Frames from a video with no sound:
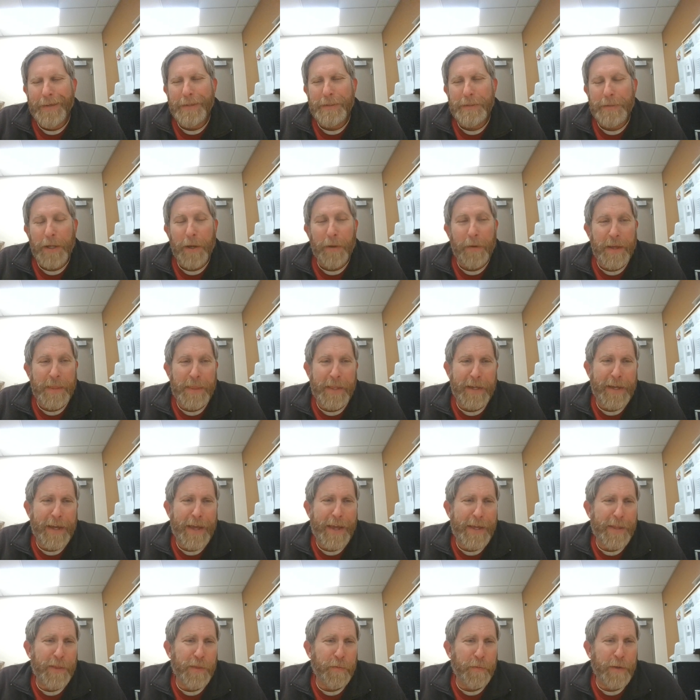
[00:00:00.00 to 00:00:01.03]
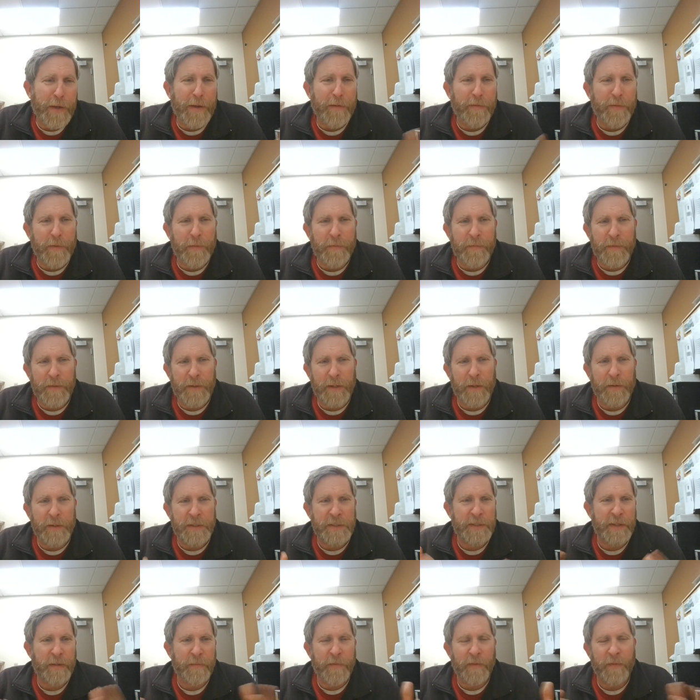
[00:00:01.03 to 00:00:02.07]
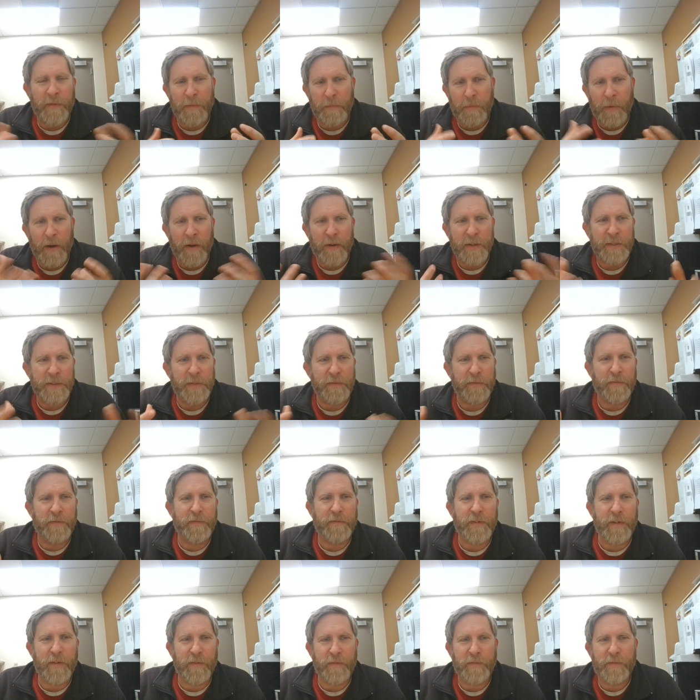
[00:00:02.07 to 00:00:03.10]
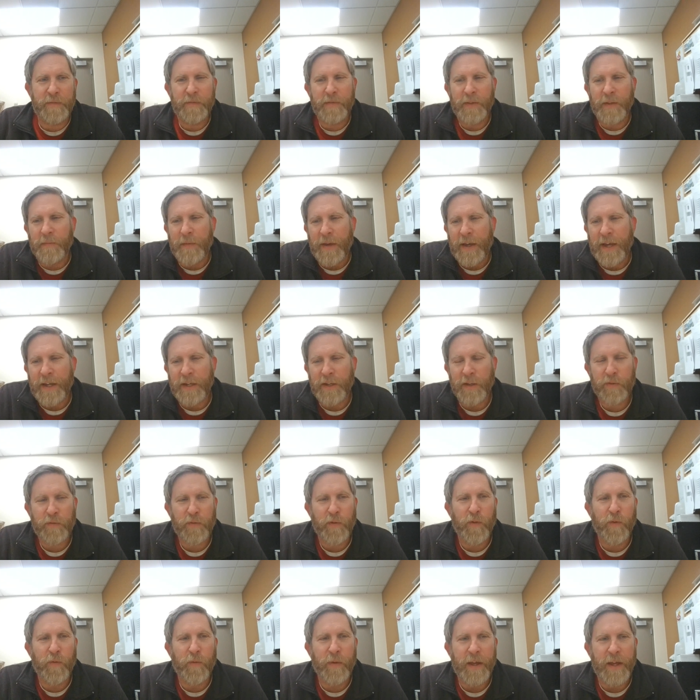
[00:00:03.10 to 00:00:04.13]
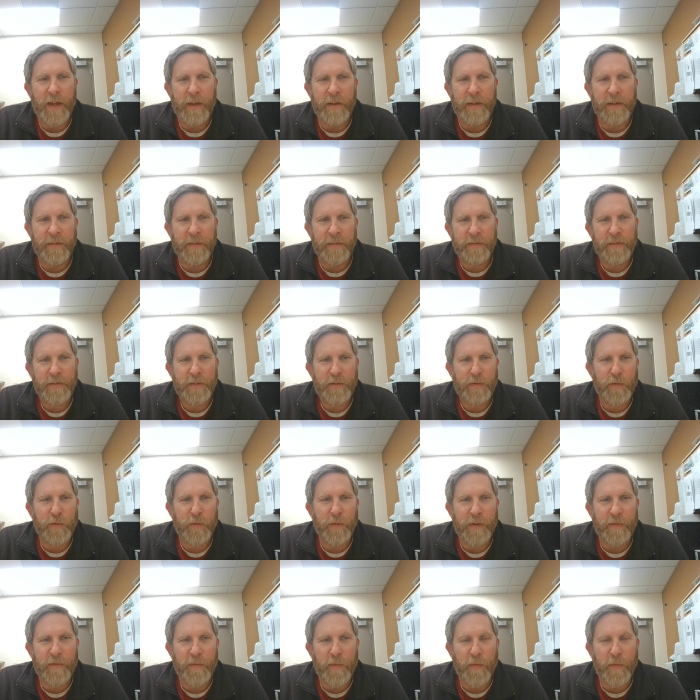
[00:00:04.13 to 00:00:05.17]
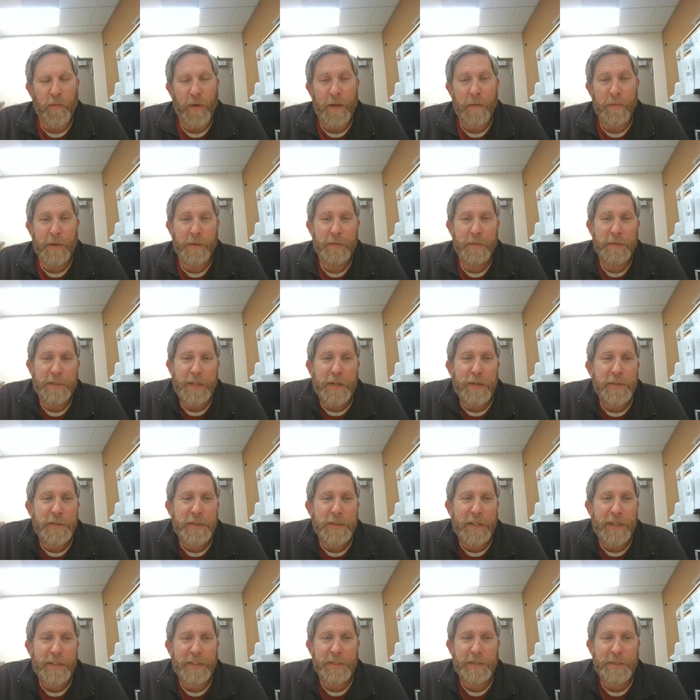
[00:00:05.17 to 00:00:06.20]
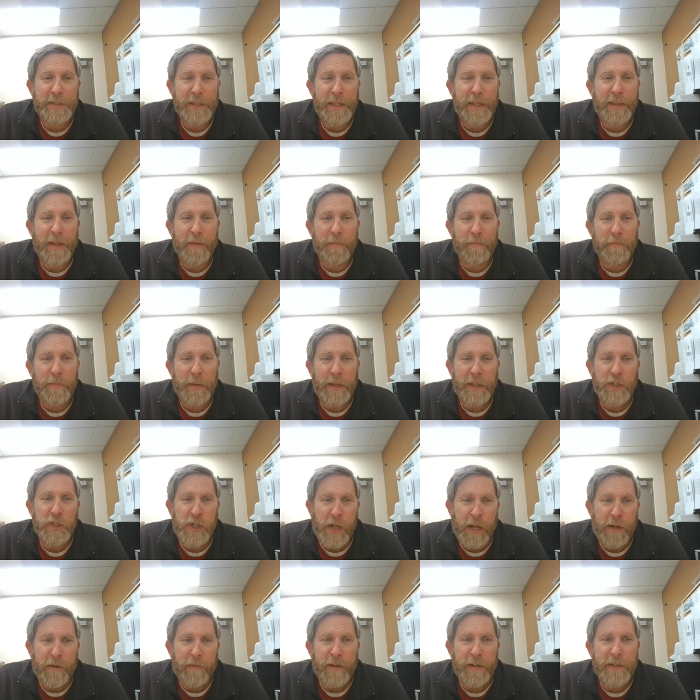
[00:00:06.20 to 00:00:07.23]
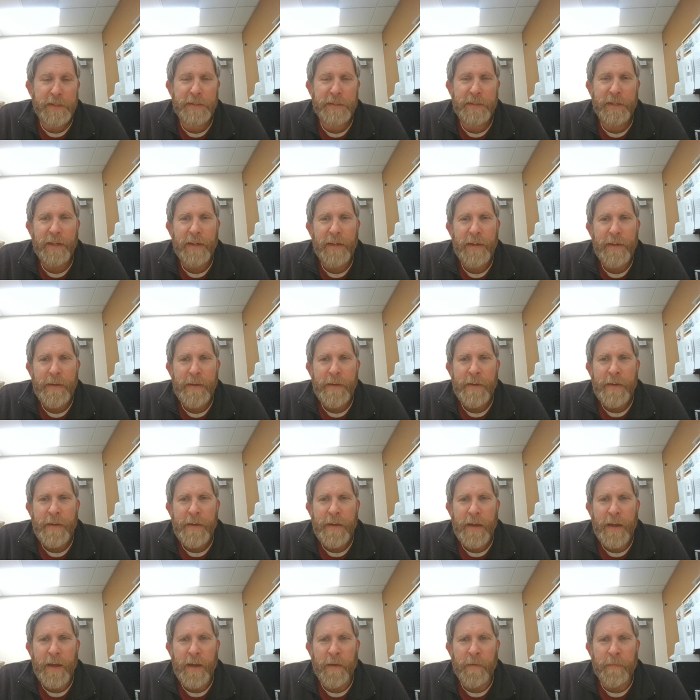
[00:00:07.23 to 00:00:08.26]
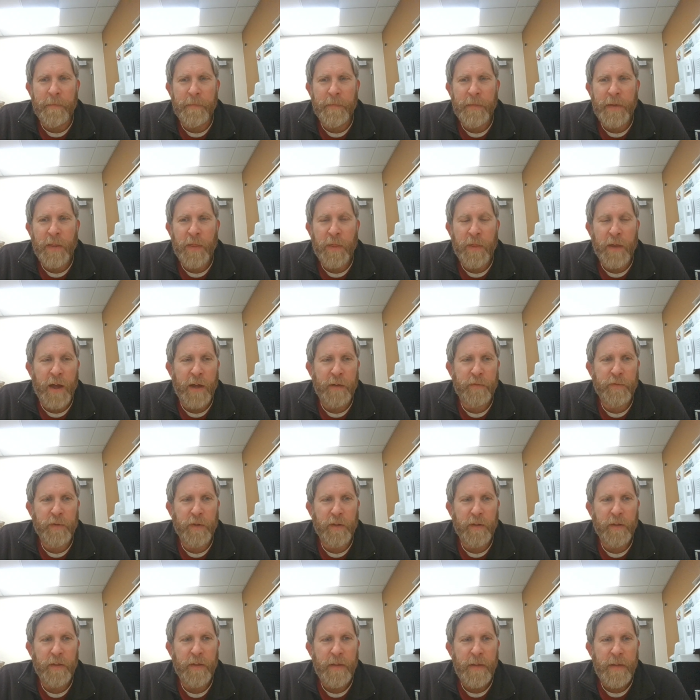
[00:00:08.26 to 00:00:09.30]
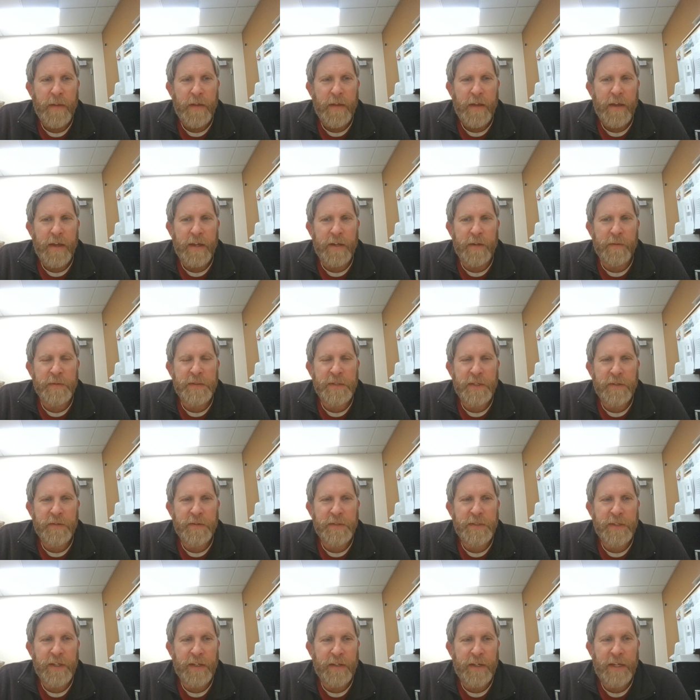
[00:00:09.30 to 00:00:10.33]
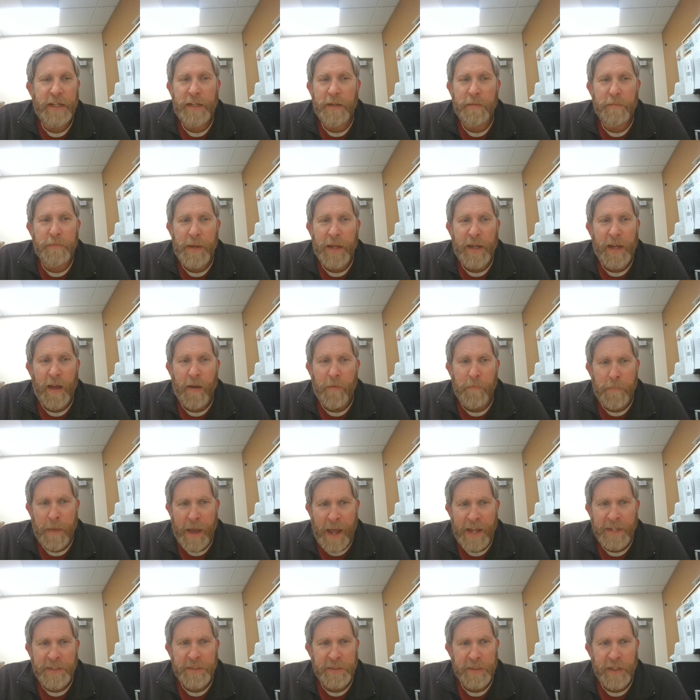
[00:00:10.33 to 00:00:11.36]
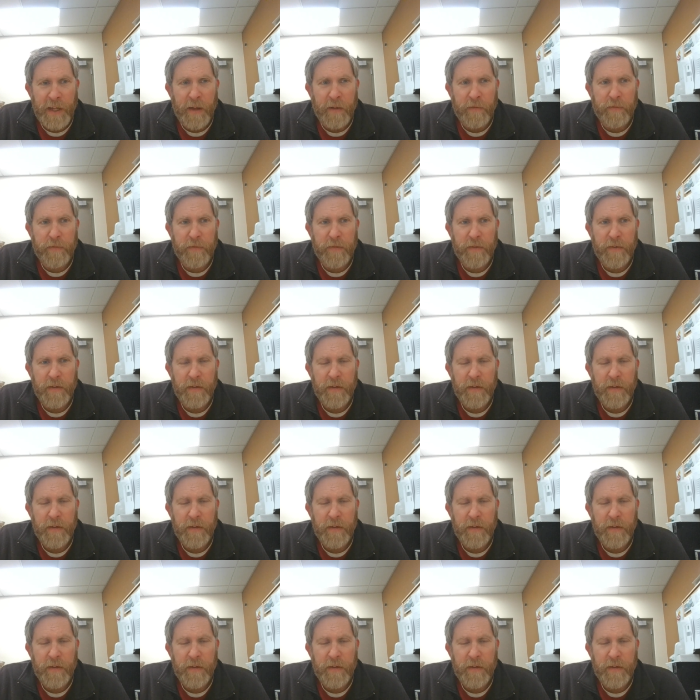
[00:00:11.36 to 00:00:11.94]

so I think I ate three of them, you know, because some of the parts of, of them I had to throw away and threw one of them away. But it was interesting to see them being generous um, and thoughtful. And it was interesting. He didn't pick out bad stuff,